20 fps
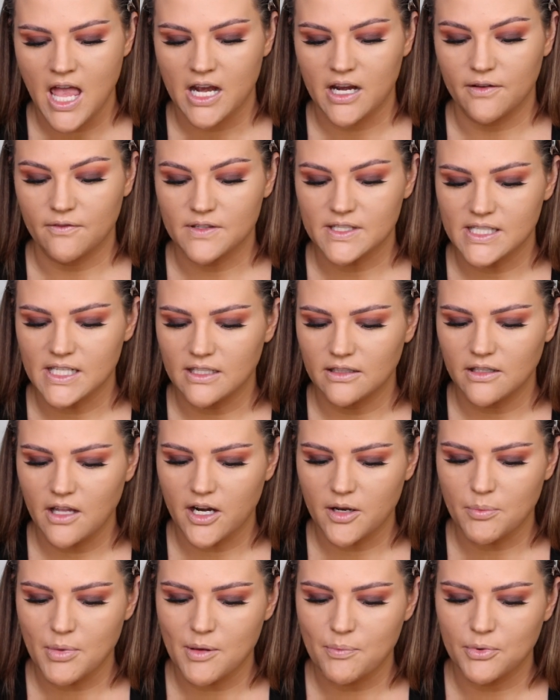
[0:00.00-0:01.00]
I've seen a
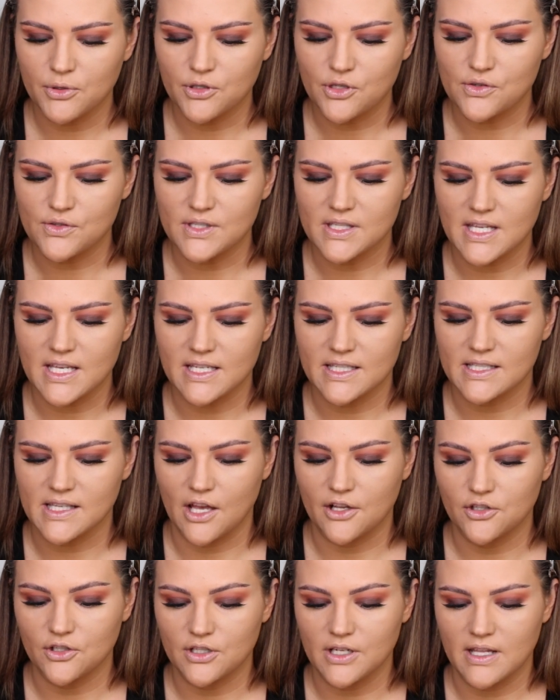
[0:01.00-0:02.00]
lot of people use this
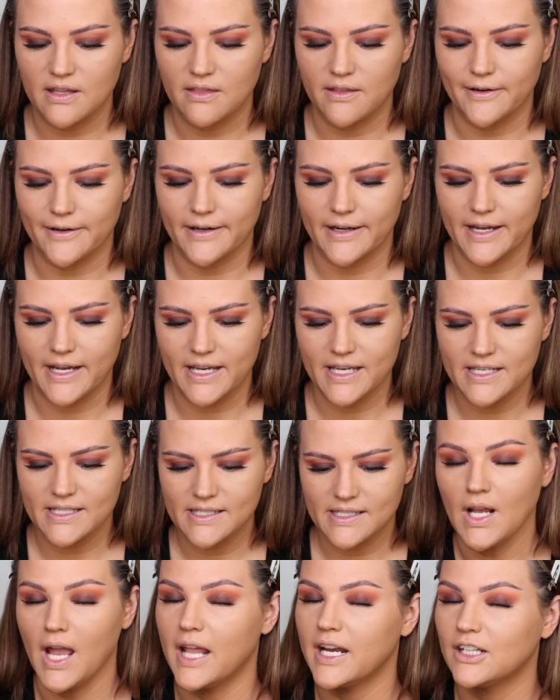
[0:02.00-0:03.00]
underneath their
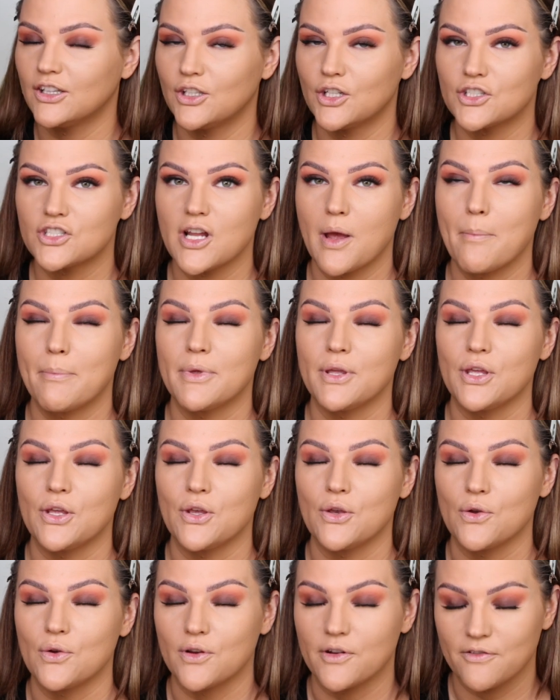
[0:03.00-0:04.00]
eyes, and it looked
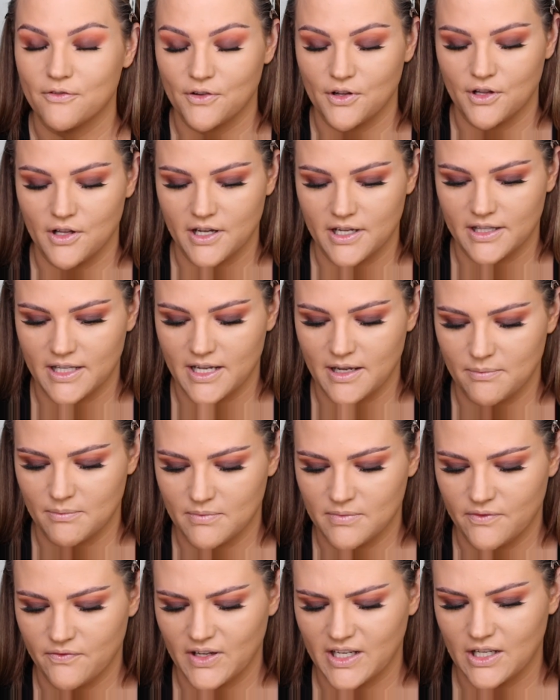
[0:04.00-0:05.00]
beautiful on
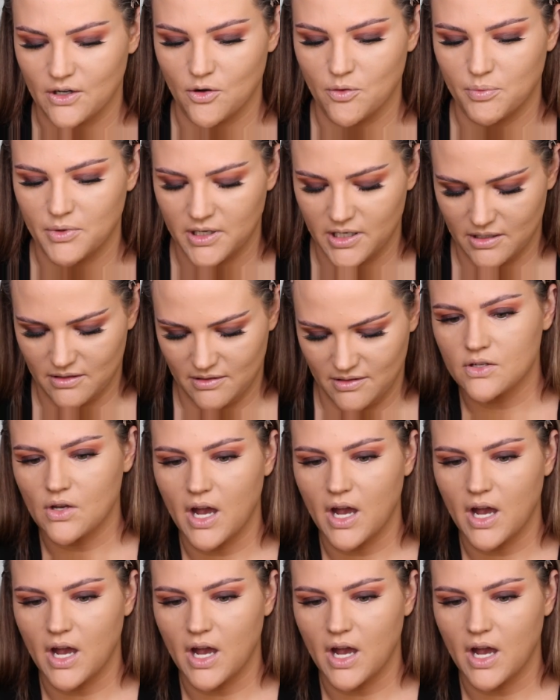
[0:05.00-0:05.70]
them. If I can open it.